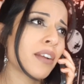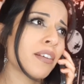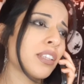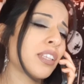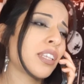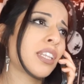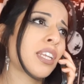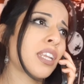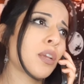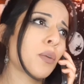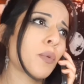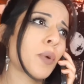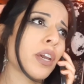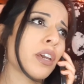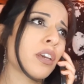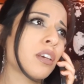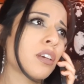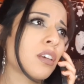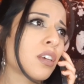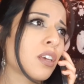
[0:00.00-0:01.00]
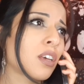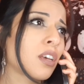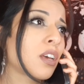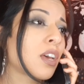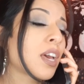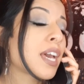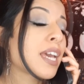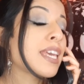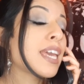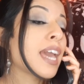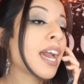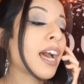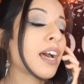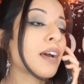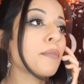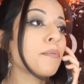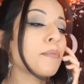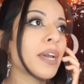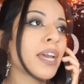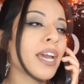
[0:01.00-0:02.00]
everything anyway.
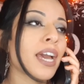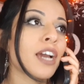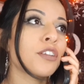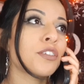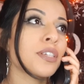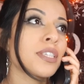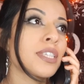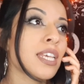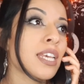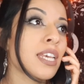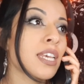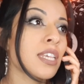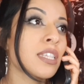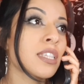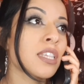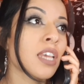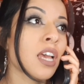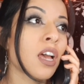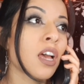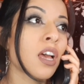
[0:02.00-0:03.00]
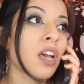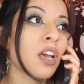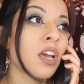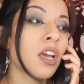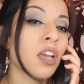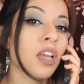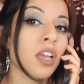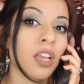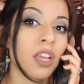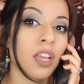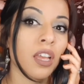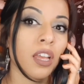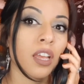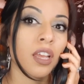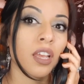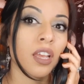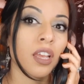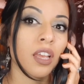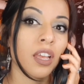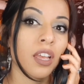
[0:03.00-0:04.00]
Yeah, my address is...
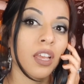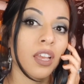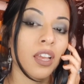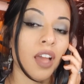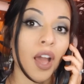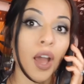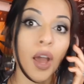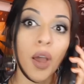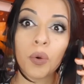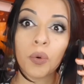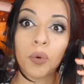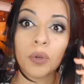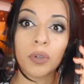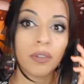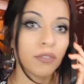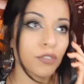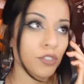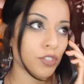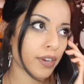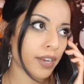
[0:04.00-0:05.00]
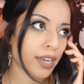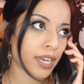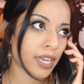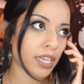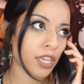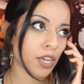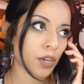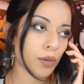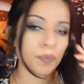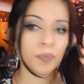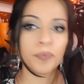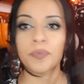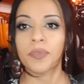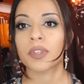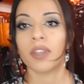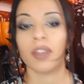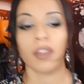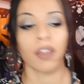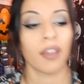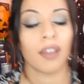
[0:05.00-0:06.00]
Oh, sorry, I gotta go.
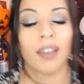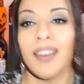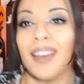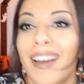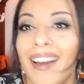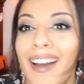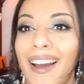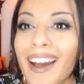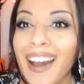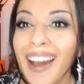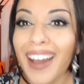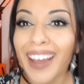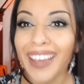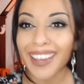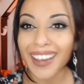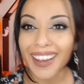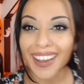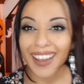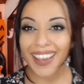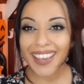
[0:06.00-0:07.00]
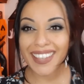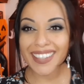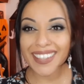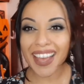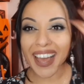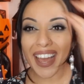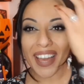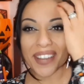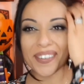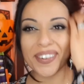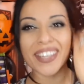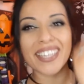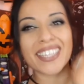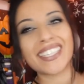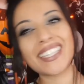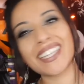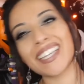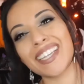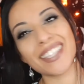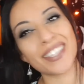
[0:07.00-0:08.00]
Hi guys, hi
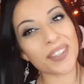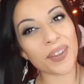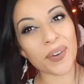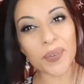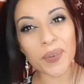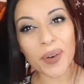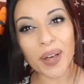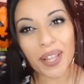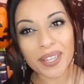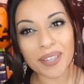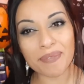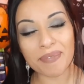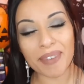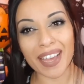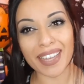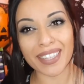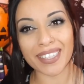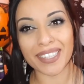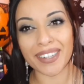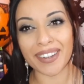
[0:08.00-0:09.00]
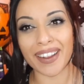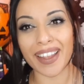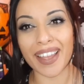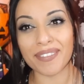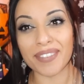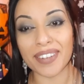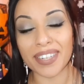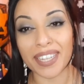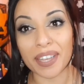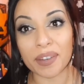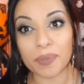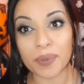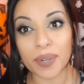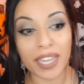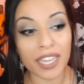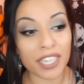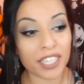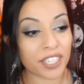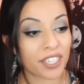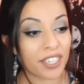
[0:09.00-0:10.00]
witches. Welcome back to your Everyday
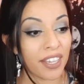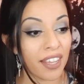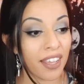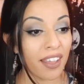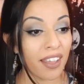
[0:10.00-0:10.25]
Witch.